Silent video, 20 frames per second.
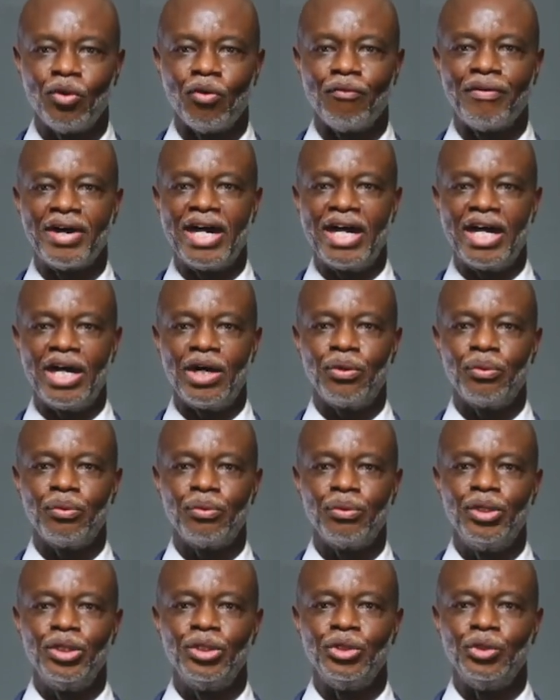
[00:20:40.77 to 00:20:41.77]
of
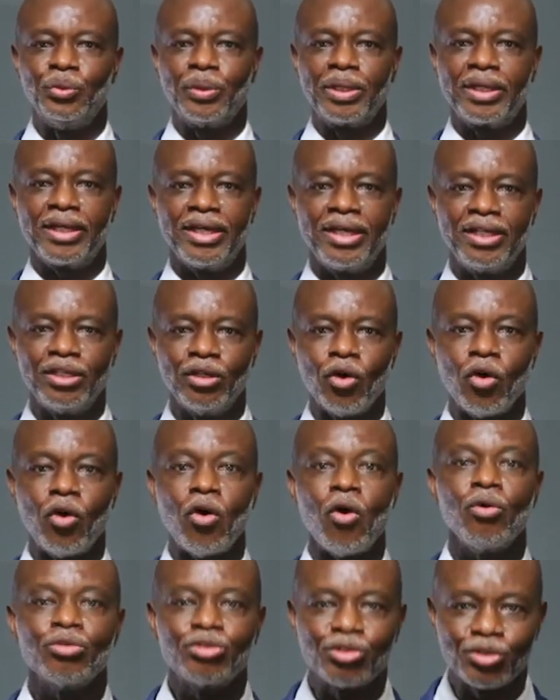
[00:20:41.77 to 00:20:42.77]
how you can
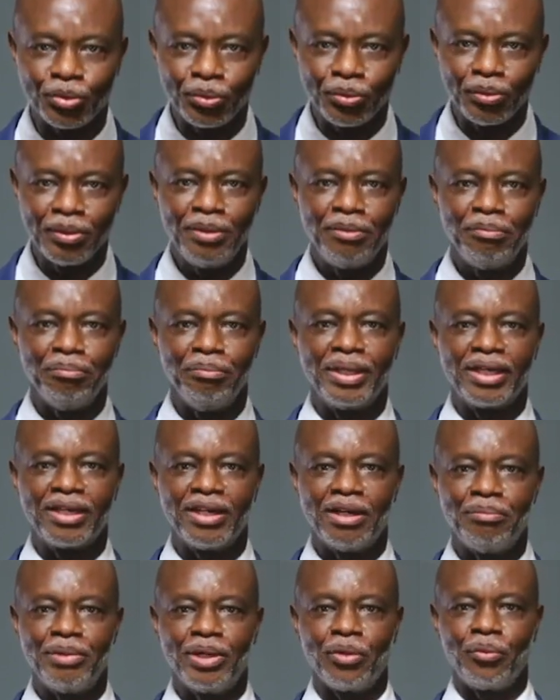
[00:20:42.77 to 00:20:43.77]
also
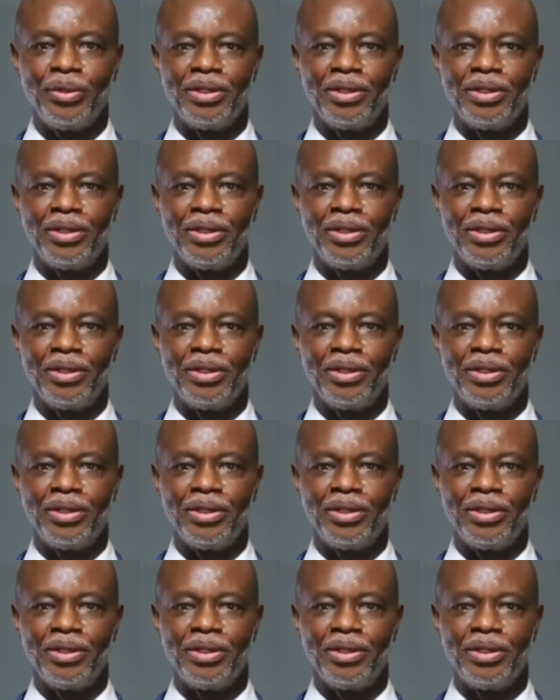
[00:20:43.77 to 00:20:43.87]
become a